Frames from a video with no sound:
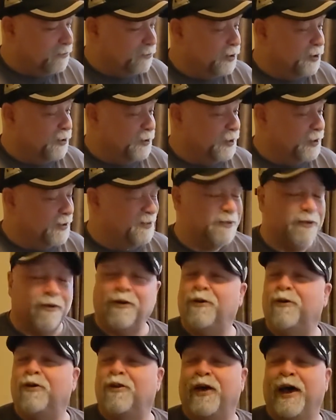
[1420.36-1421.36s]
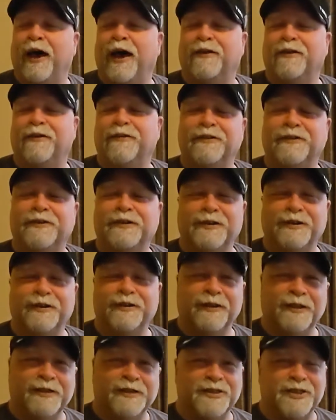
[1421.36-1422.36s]
really all that
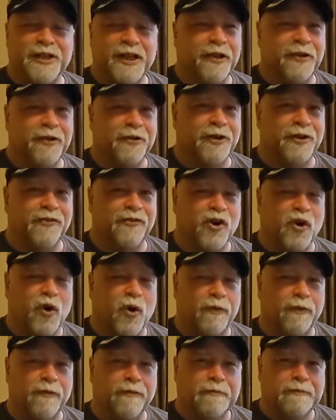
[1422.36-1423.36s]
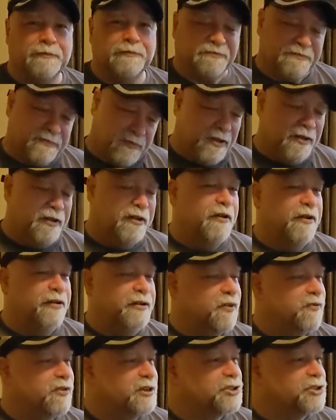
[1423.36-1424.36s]
insane or difficult.
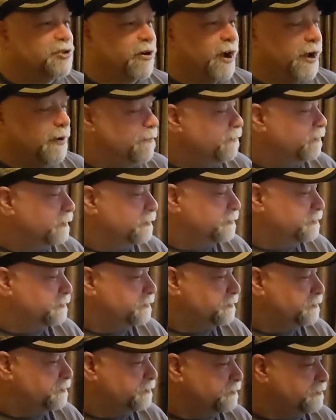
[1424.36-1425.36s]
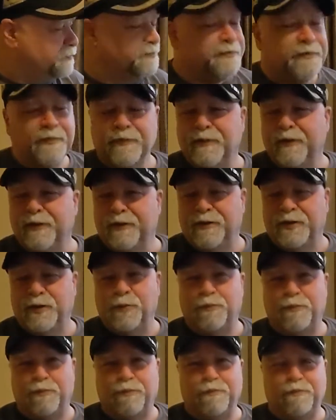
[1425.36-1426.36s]
Give it a try. You
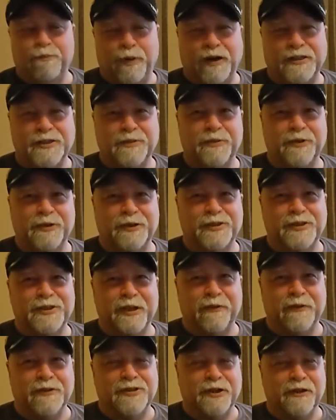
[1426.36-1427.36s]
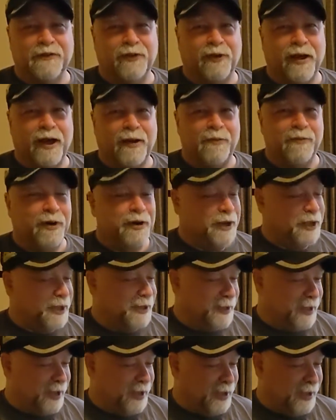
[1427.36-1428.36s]
possibly could save yourself a lot of
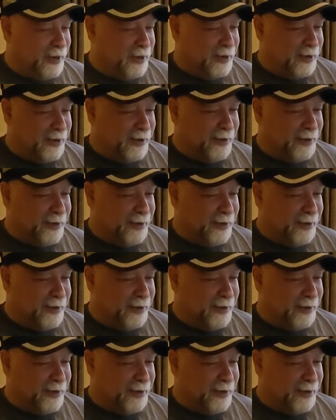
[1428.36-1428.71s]
money, and